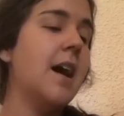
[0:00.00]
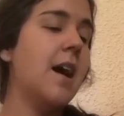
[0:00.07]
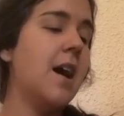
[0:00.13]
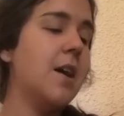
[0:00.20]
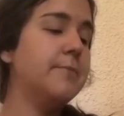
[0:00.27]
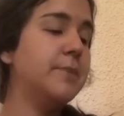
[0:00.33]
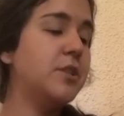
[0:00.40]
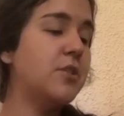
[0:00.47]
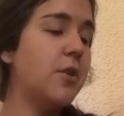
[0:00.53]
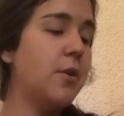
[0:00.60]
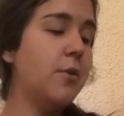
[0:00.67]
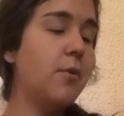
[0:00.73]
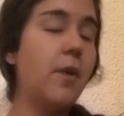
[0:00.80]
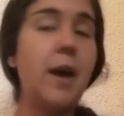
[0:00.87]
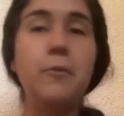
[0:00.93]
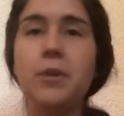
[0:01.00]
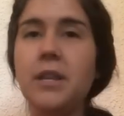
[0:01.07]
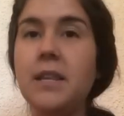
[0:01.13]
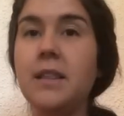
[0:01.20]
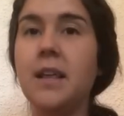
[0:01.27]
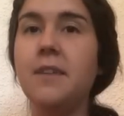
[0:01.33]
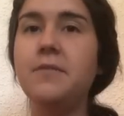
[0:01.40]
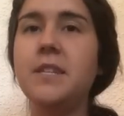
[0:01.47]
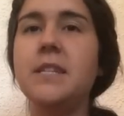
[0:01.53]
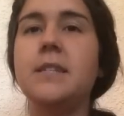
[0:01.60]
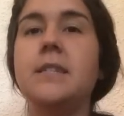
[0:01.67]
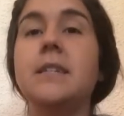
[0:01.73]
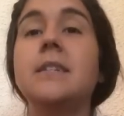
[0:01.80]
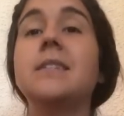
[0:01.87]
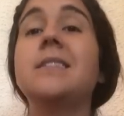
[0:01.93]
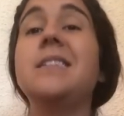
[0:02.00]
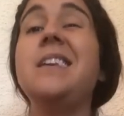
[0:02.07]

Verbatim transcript: Um, so I really love these things.